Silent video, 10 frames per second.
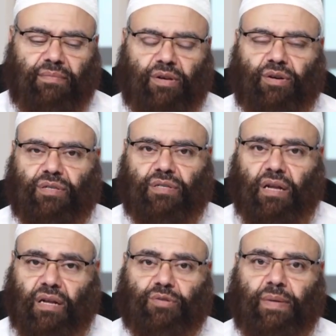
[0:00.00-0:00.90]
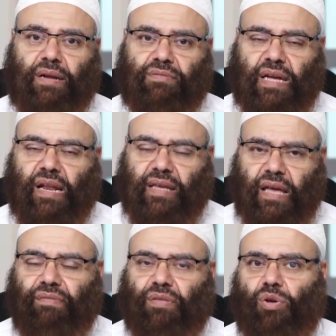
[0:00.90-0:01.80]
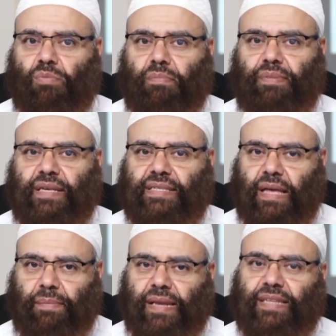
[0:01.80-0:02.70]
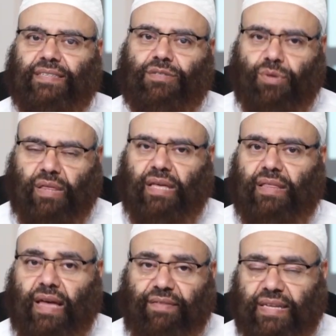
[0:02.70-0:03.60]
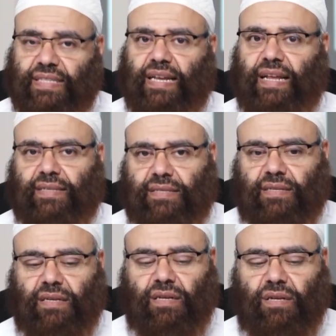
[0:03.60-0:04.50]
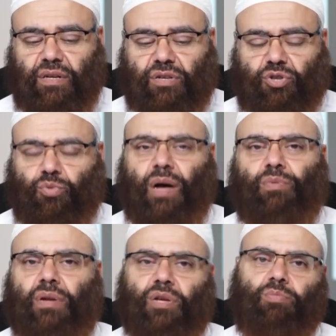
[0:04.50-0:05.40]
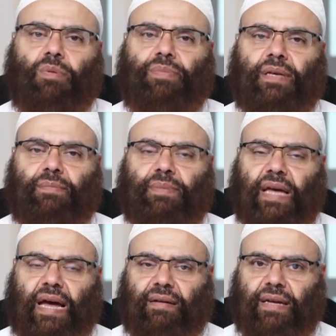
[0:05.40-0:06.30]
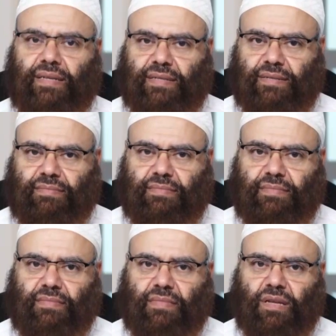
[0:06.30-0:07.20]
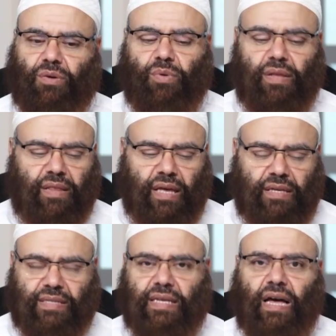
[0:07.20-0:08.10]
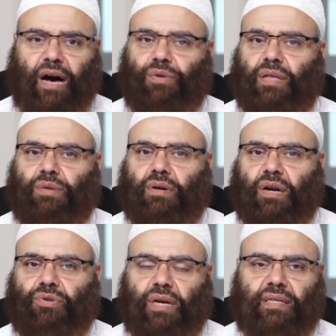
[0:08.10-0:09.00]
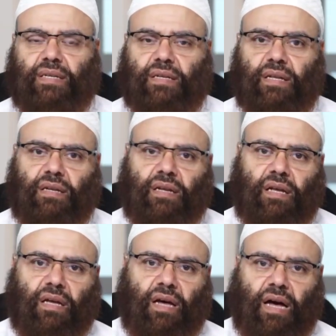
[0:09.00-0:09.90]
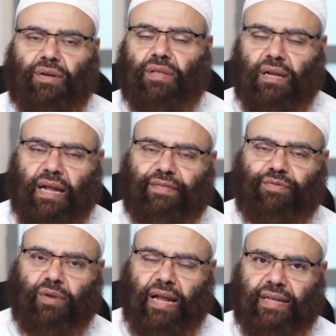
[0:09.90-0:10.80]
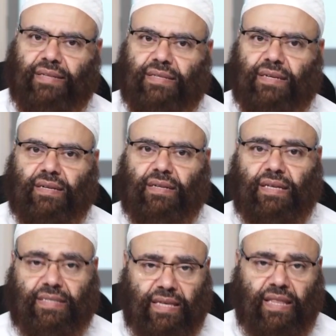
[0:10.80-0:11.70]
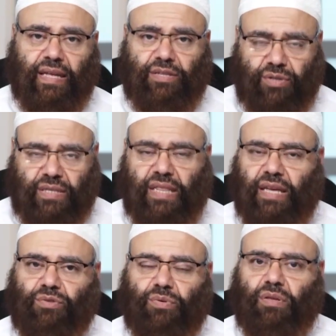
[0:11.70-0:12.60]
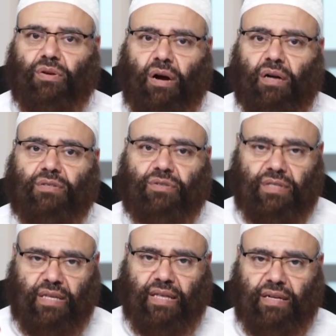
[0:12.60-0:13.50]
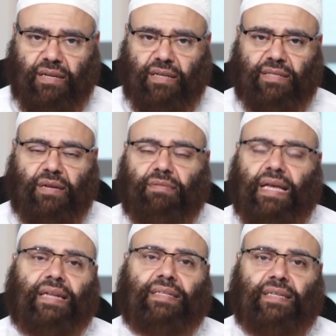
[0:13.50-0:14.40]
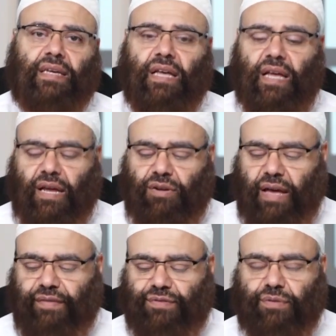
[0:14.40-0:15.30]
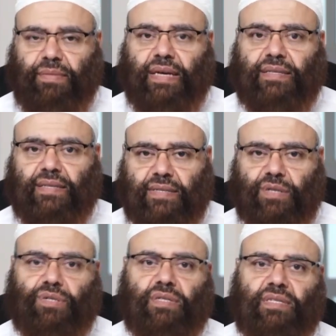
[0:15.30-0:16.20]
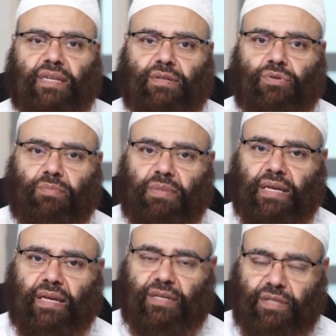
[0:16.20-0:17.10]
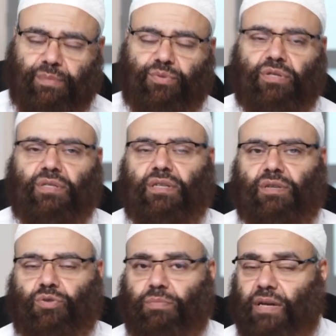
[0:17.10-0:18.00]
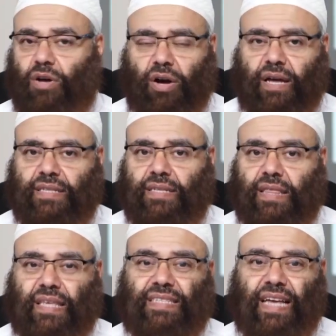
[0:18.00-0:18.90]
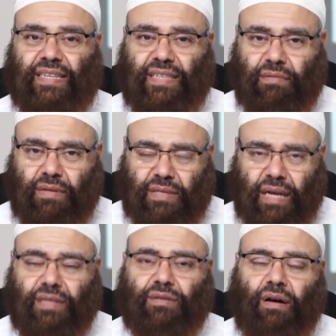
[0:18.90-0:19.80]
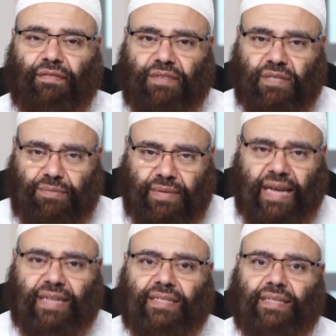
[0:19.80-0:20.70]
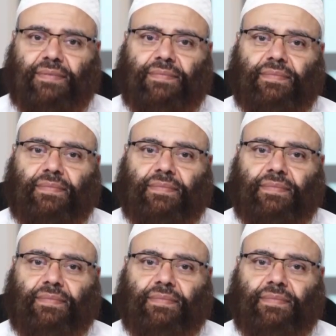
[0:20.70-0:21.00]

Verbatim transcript: because Allah subhanahu wa ta'ala gave the human beings the ability to think, they have intellect. So why would a human being be arrogant when they see how they were created and how their life will end and they see that. You see that with your heart, you see that it's a reality. And you have to make decisions and to make assumptions and to make all kinds of things as a result of this reality.